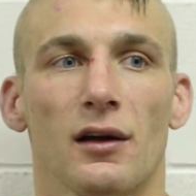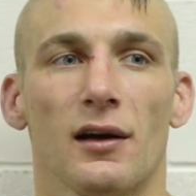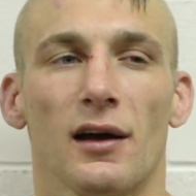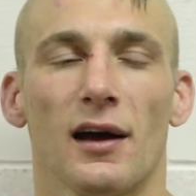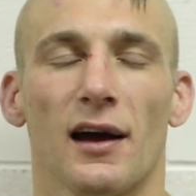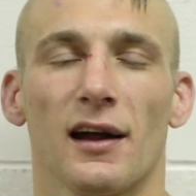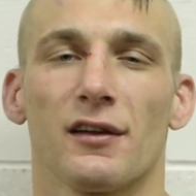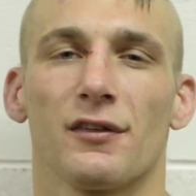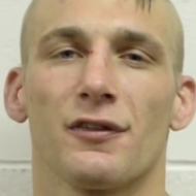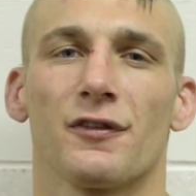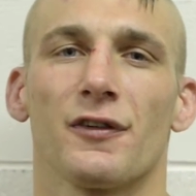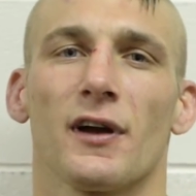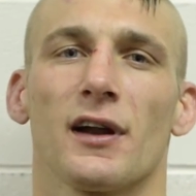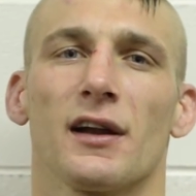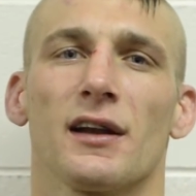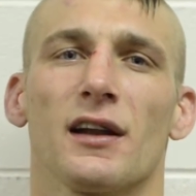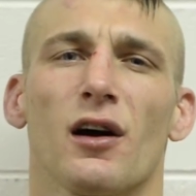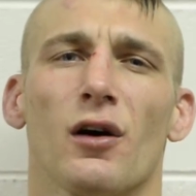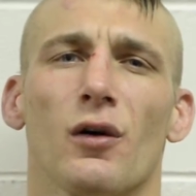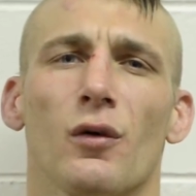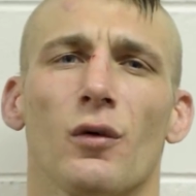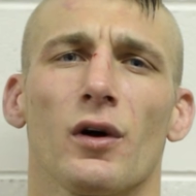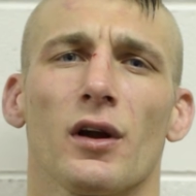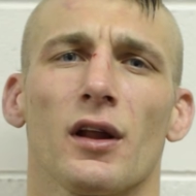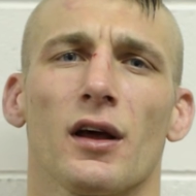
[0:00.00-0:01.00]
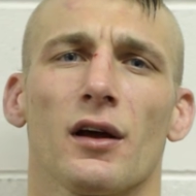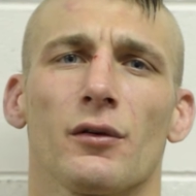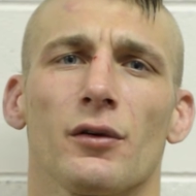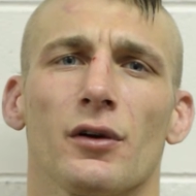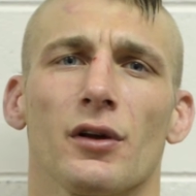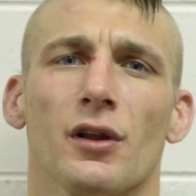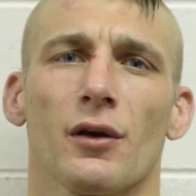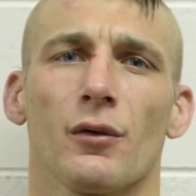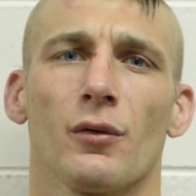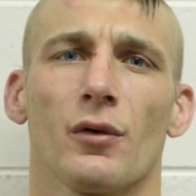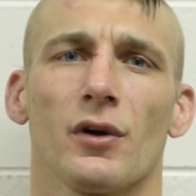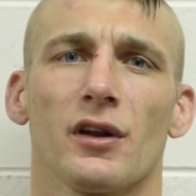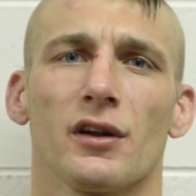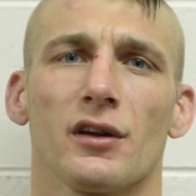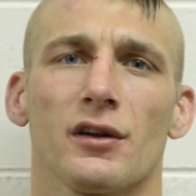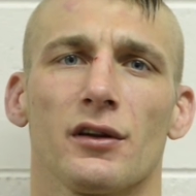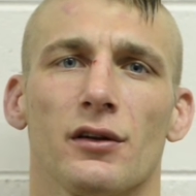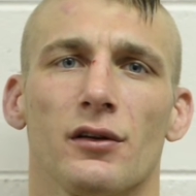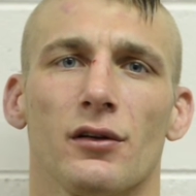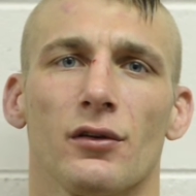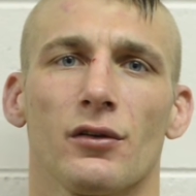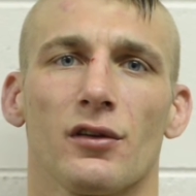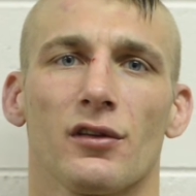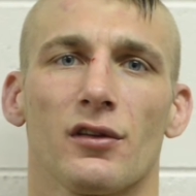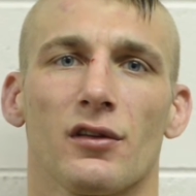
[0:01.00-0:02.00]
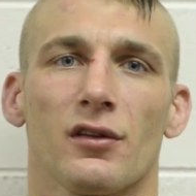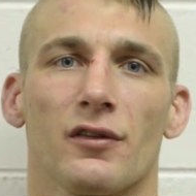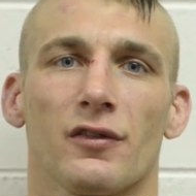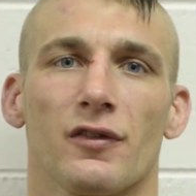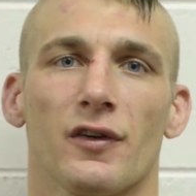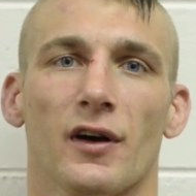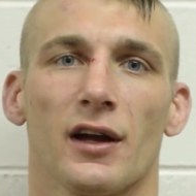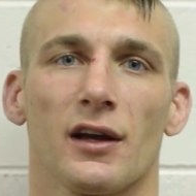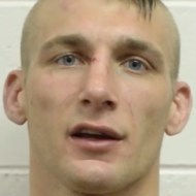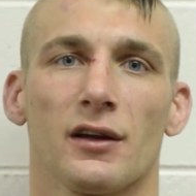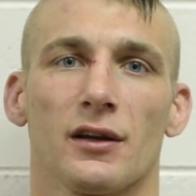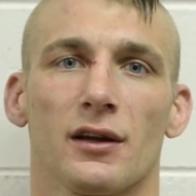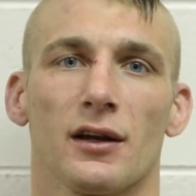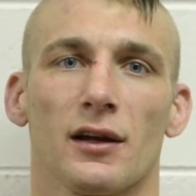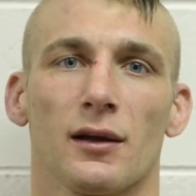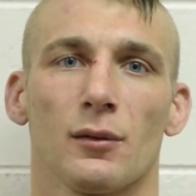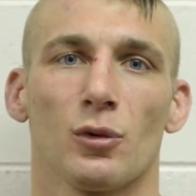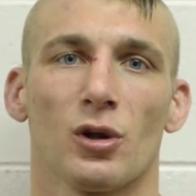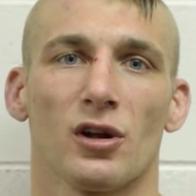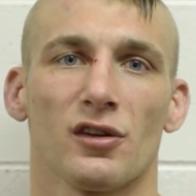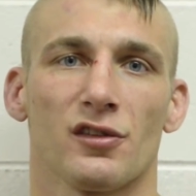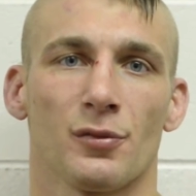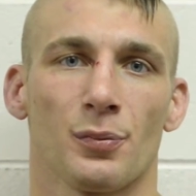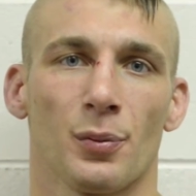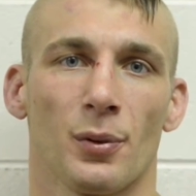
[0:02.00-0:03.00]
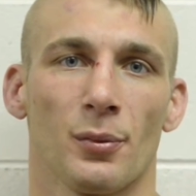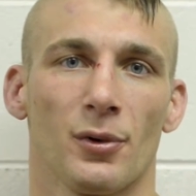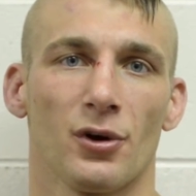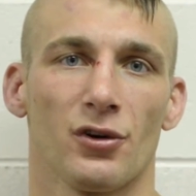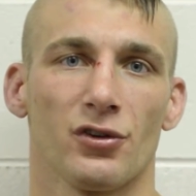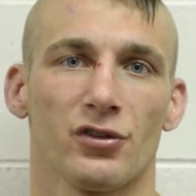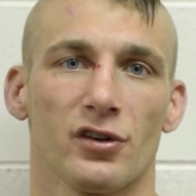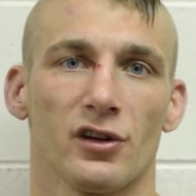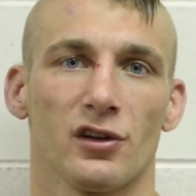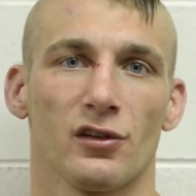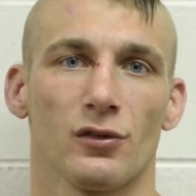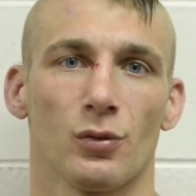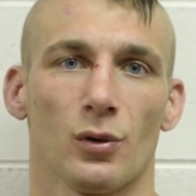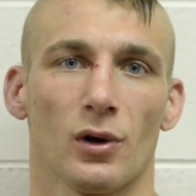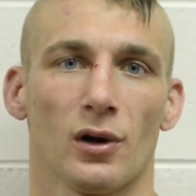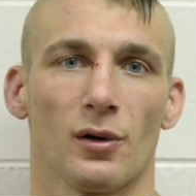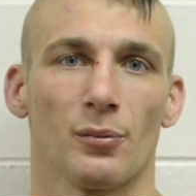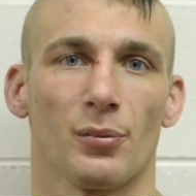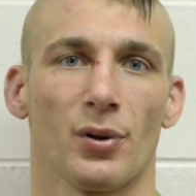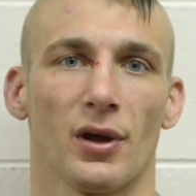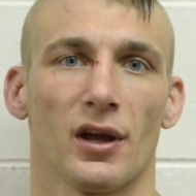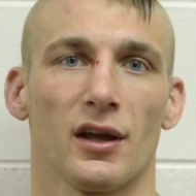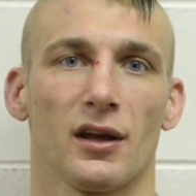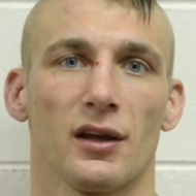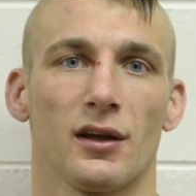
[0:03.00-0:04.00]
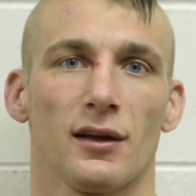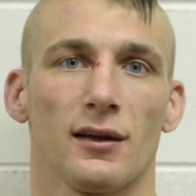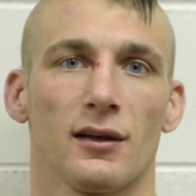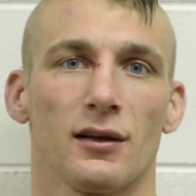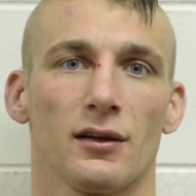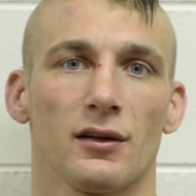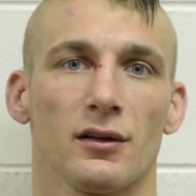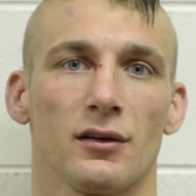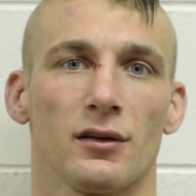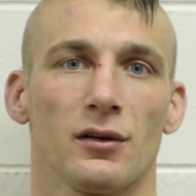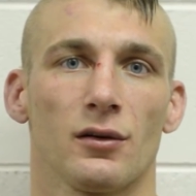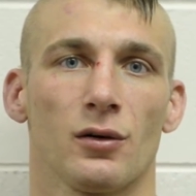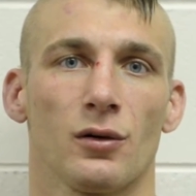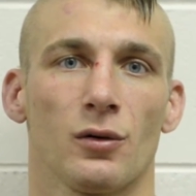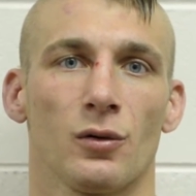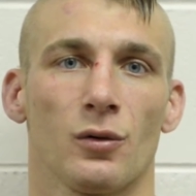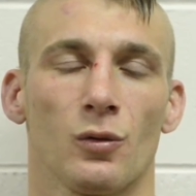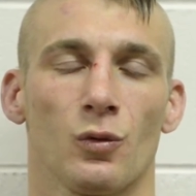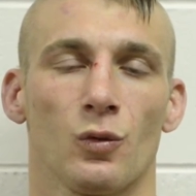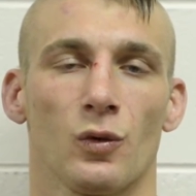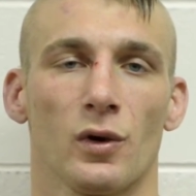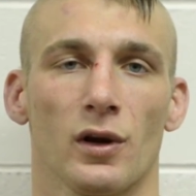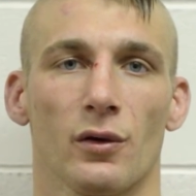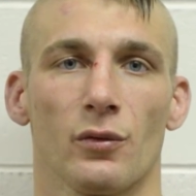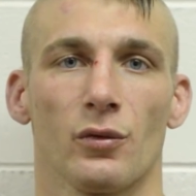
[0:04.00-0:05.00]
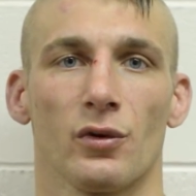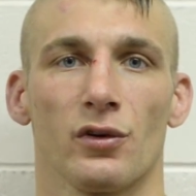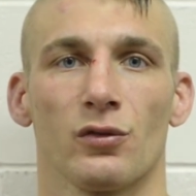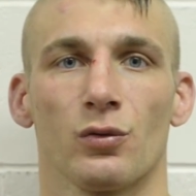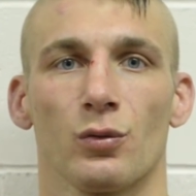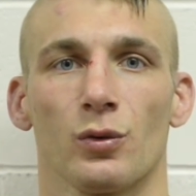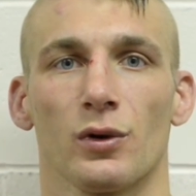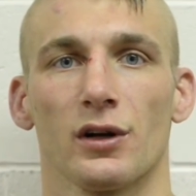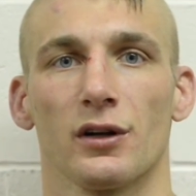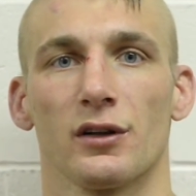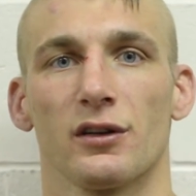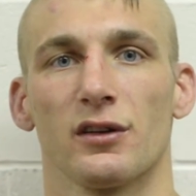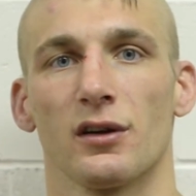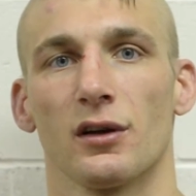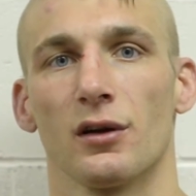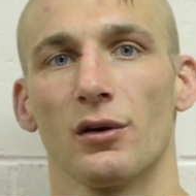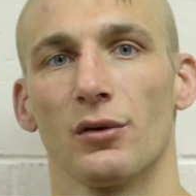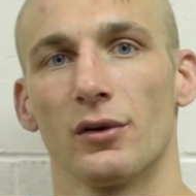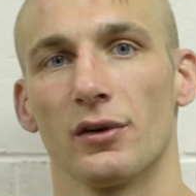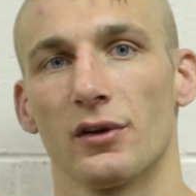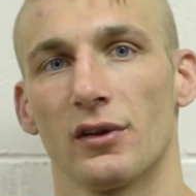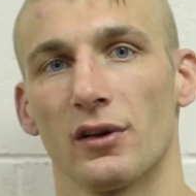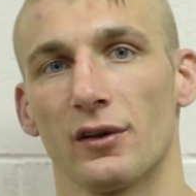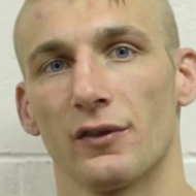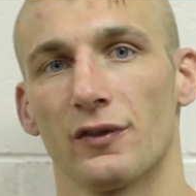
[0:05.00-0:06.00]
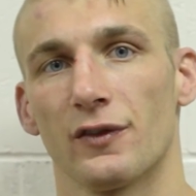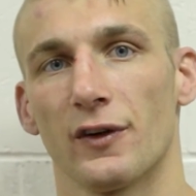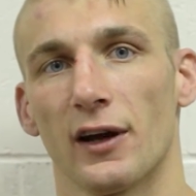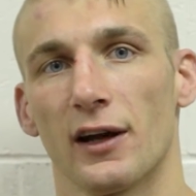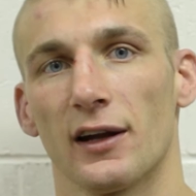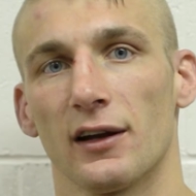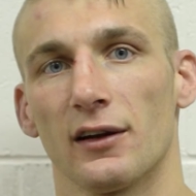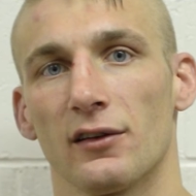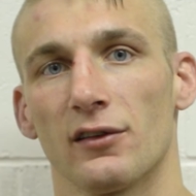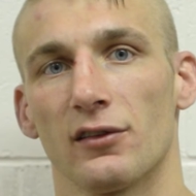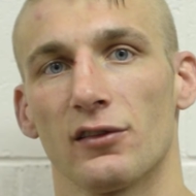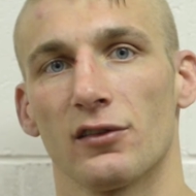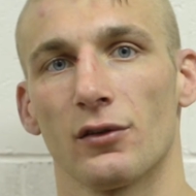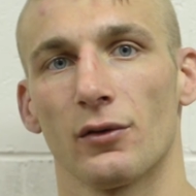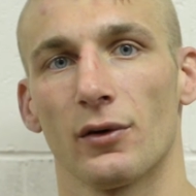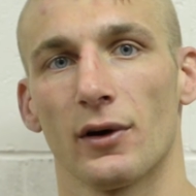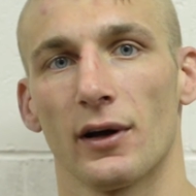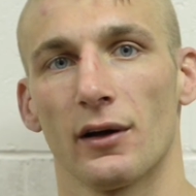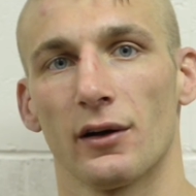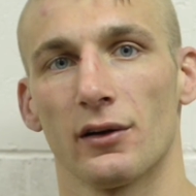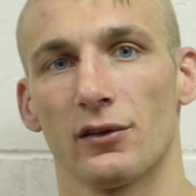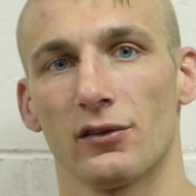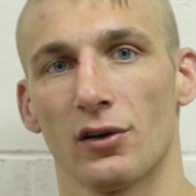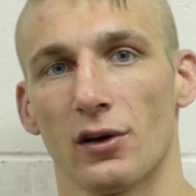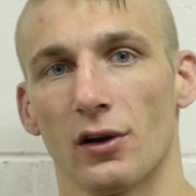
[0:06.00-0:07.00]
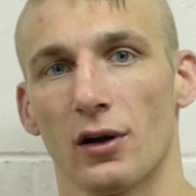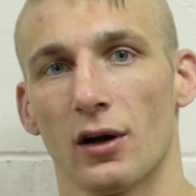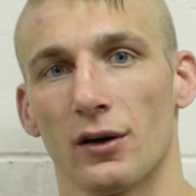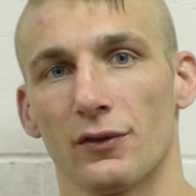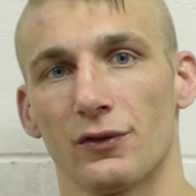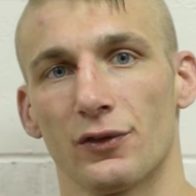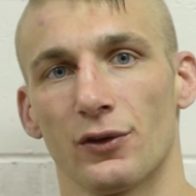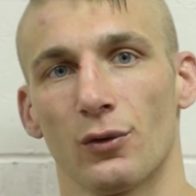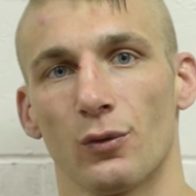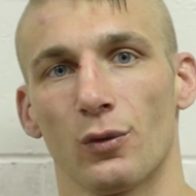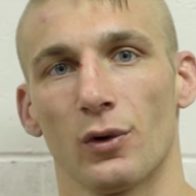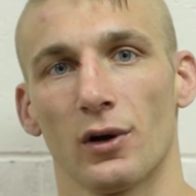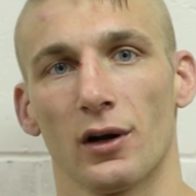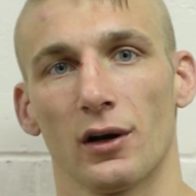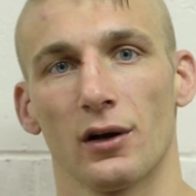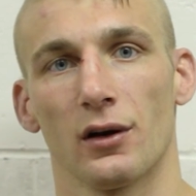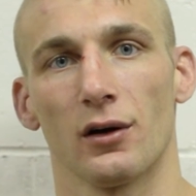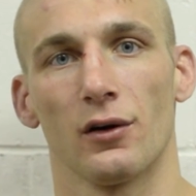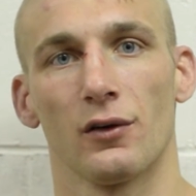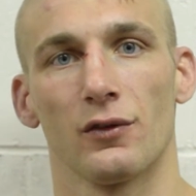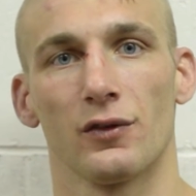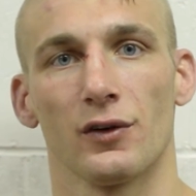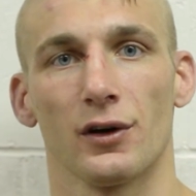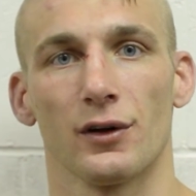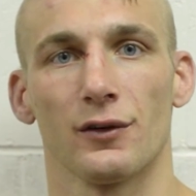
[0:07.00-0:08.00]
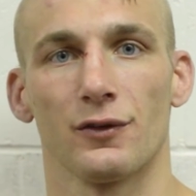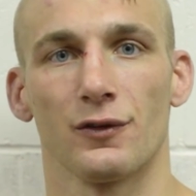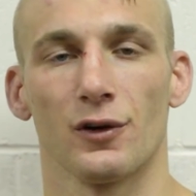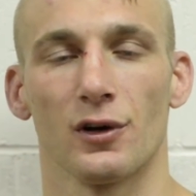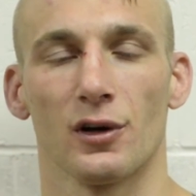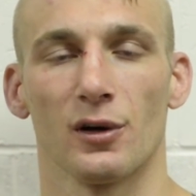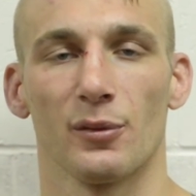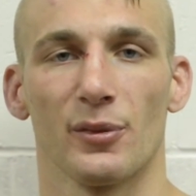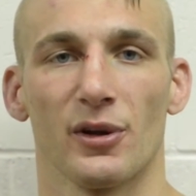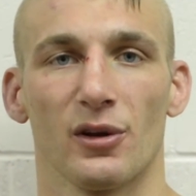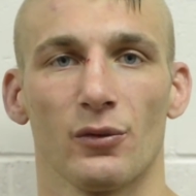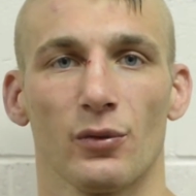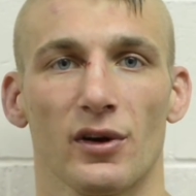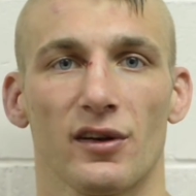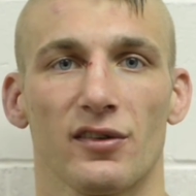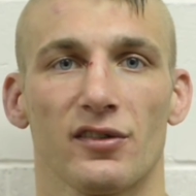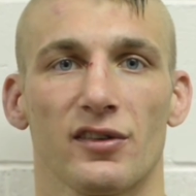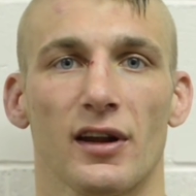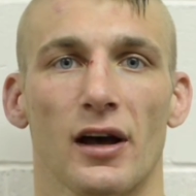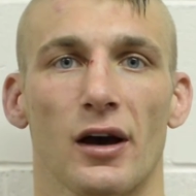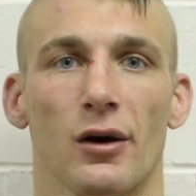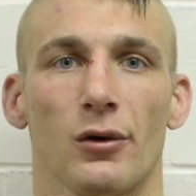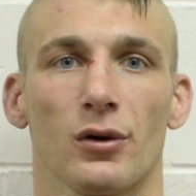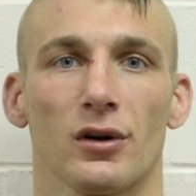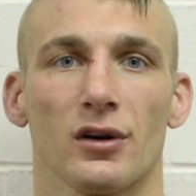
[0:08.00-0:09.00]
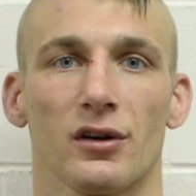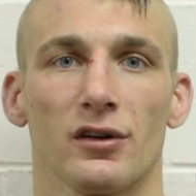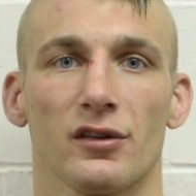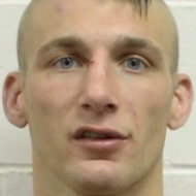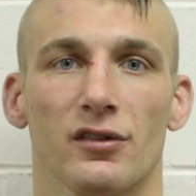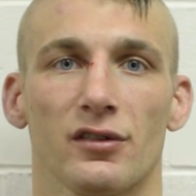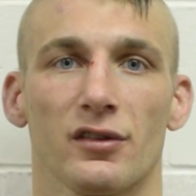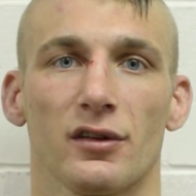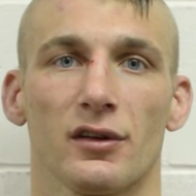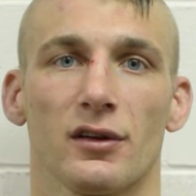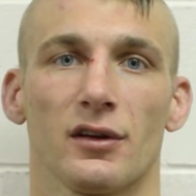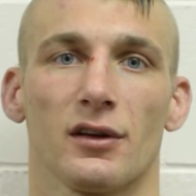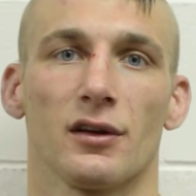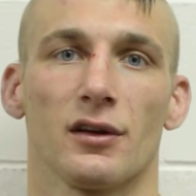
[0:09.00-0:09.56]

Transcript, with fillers: had to find out what I really wanted to do as the fight game. Lots of promotions weren't paying what it was worth to go into the fight, so I took off to work over for Midwest Towers